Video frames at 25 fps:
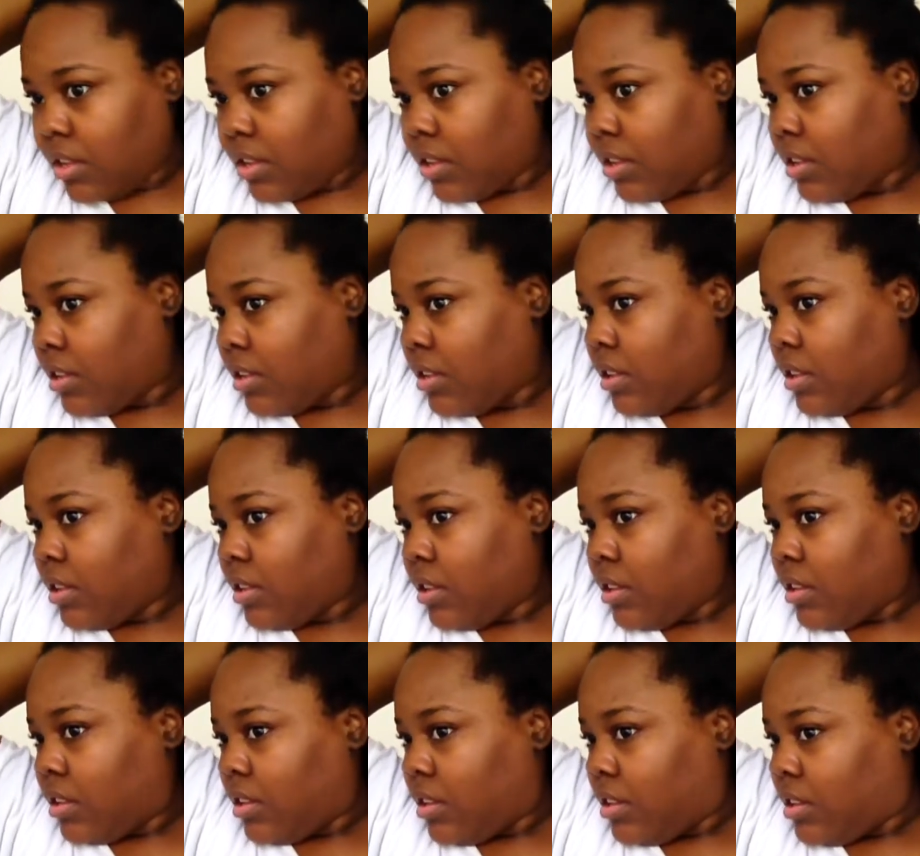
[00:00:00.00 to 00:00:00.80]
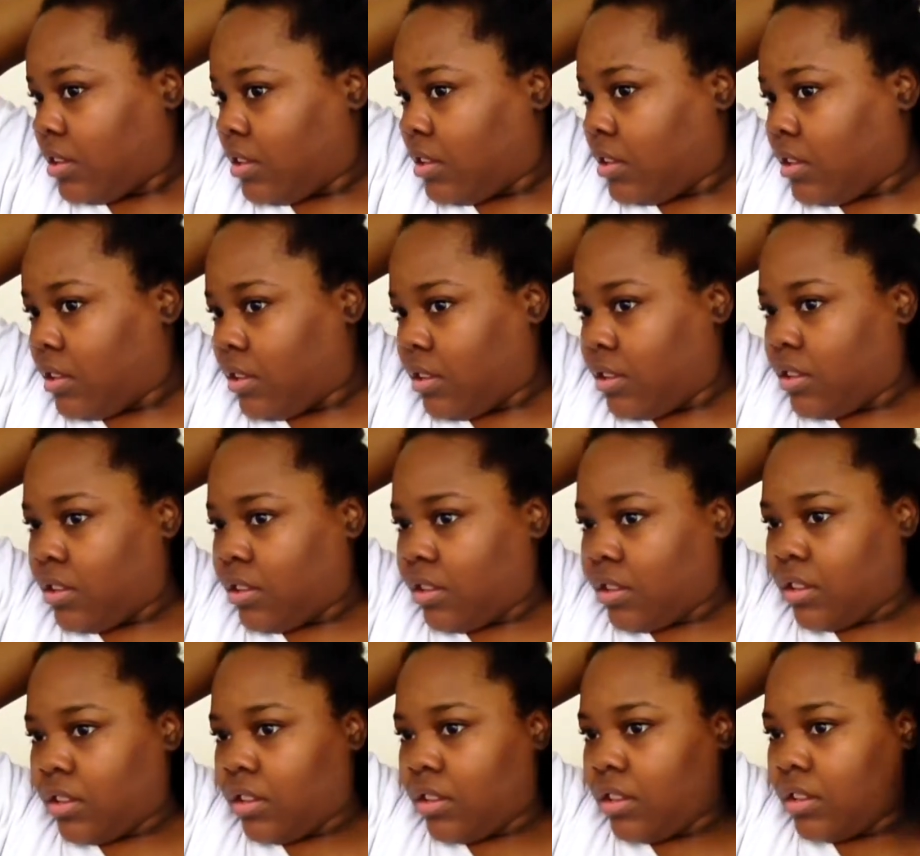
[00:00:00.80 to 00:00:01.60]

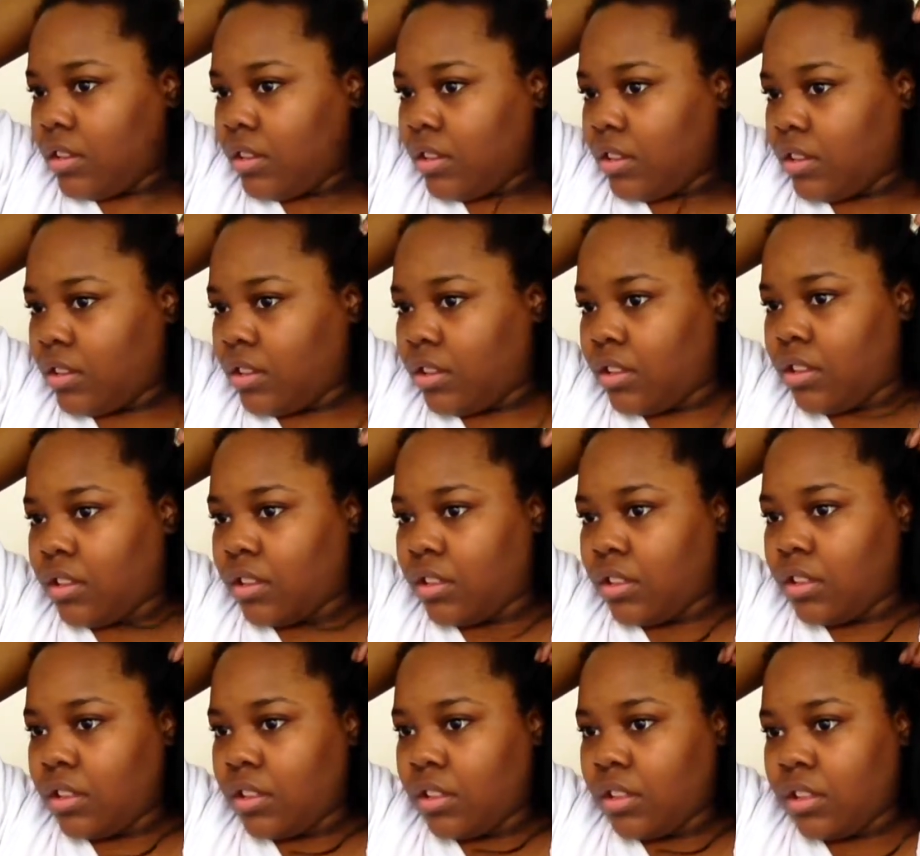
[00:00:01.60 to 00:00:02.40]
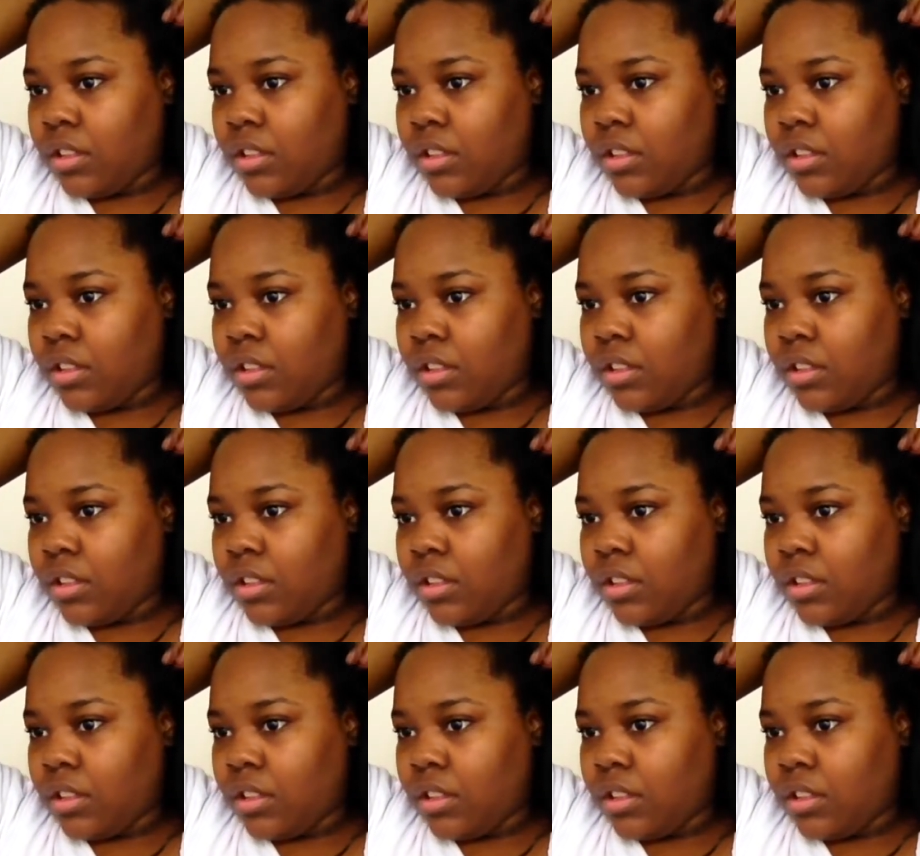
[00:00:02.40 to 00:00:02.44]
Nobody speaks.